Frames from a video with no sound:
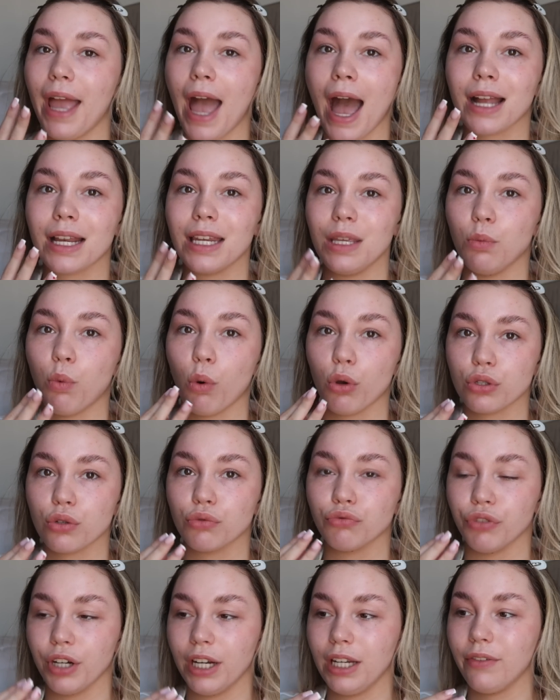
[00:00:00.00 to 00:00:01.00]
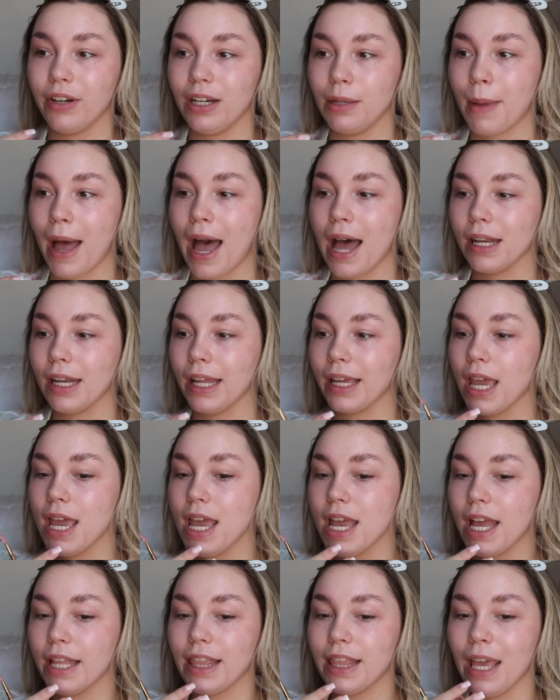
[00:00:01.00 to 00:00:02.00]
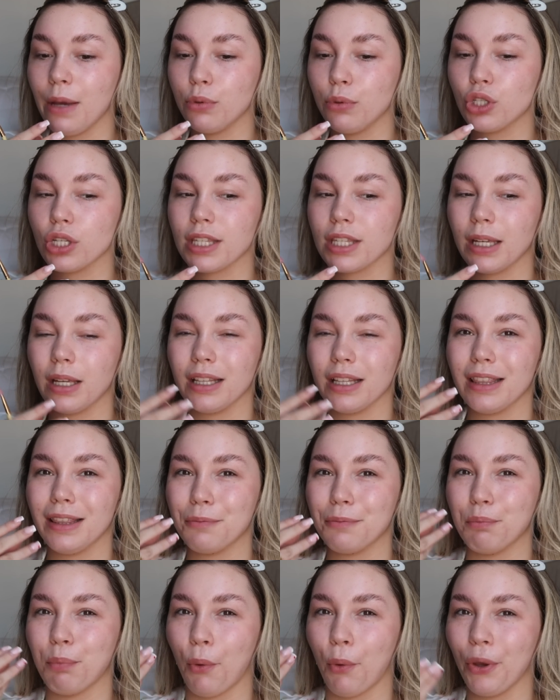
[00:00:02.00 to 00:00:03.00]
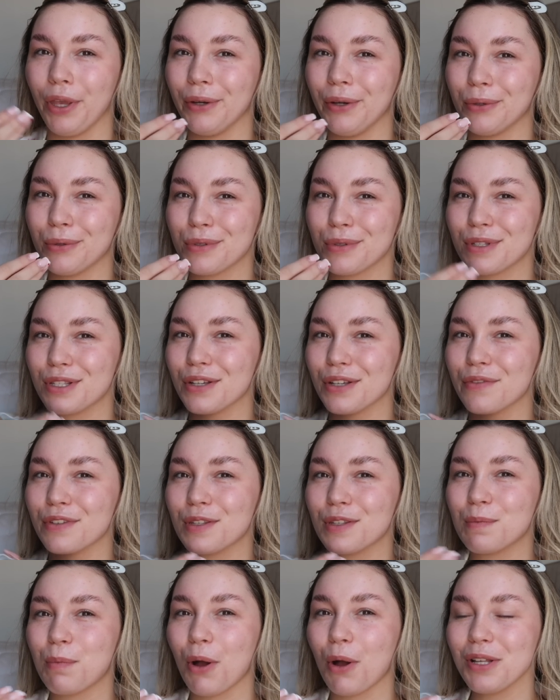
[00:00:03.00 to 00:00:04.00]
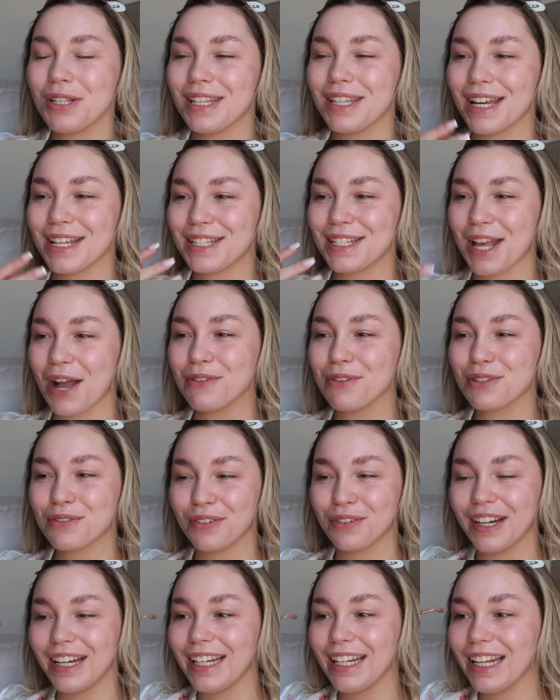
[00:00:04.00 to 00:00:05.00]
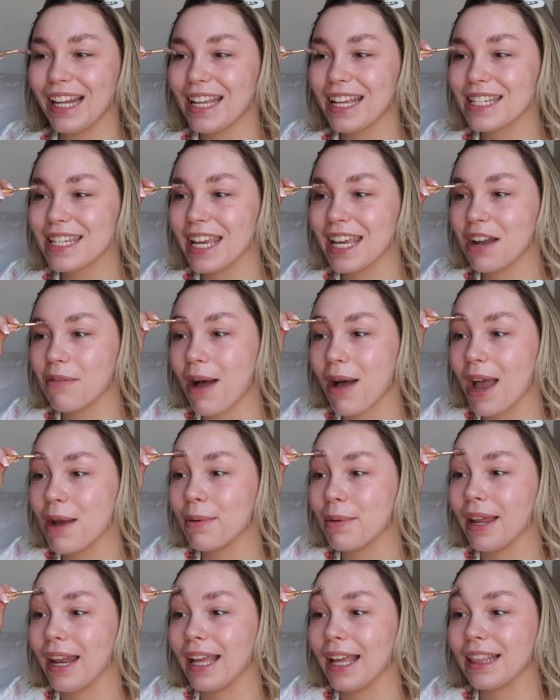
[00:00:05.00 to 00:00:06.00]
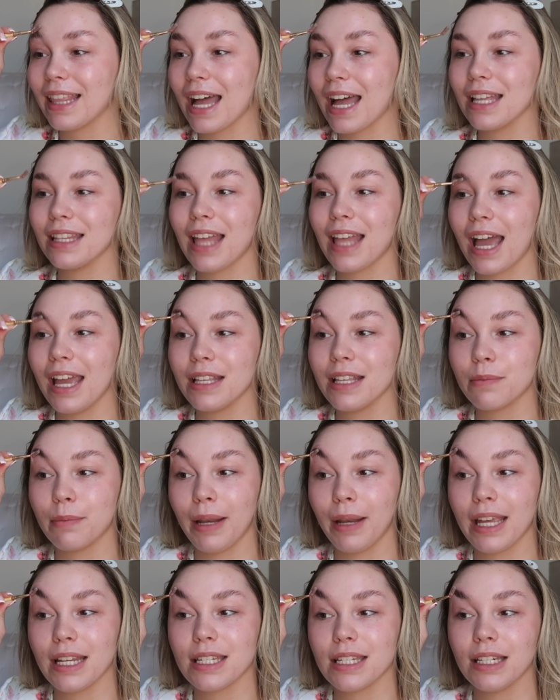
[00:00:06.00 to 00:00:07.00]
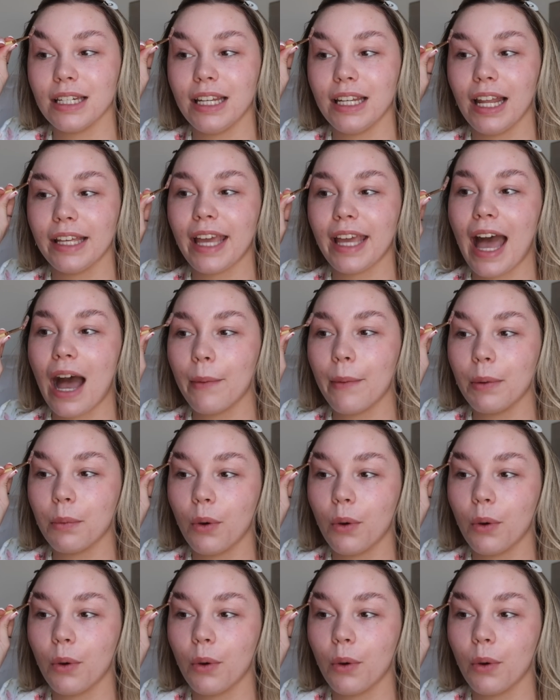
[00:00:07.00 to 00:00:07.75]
acne was really, really bad. Like, it was just like boils of spots. That sounds really like TMI, but like that is blatantly like how it